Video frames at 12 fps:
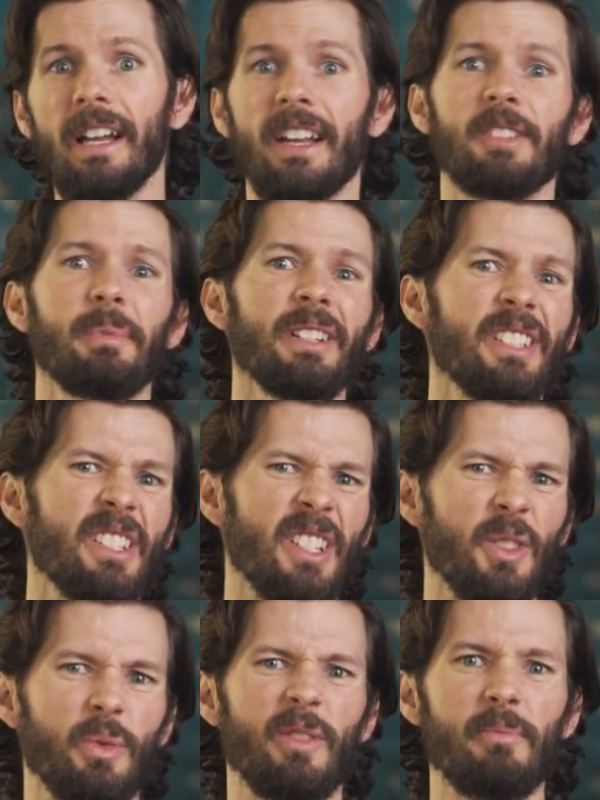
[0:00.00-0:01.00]
especially
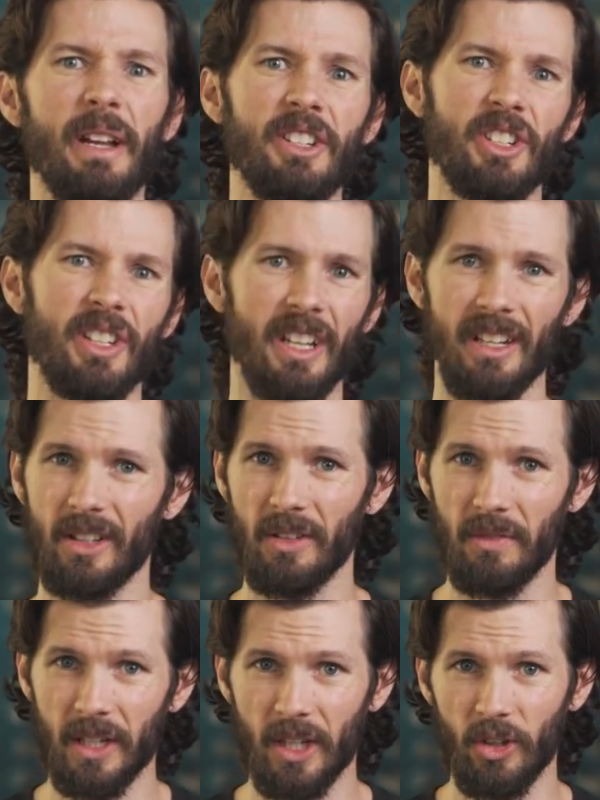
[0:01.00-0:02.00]
since we've mentioned it in other
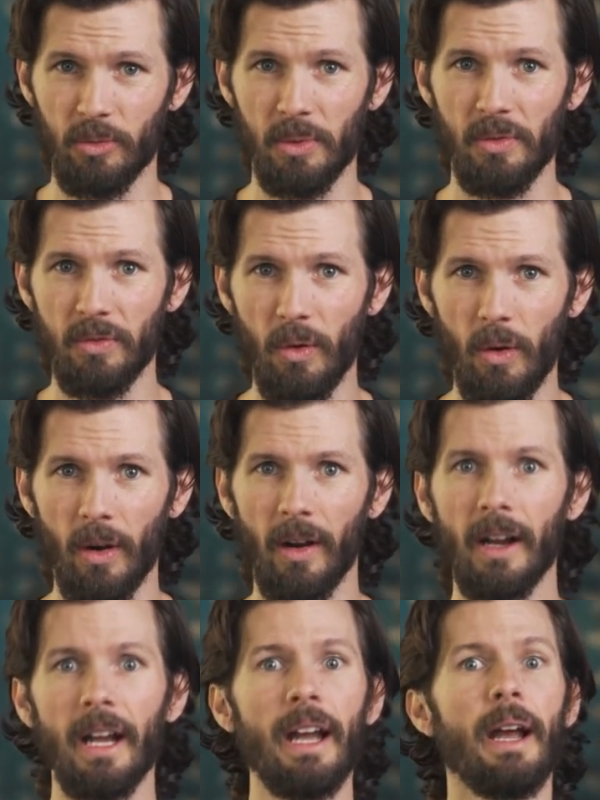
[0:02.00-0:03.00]
videos before,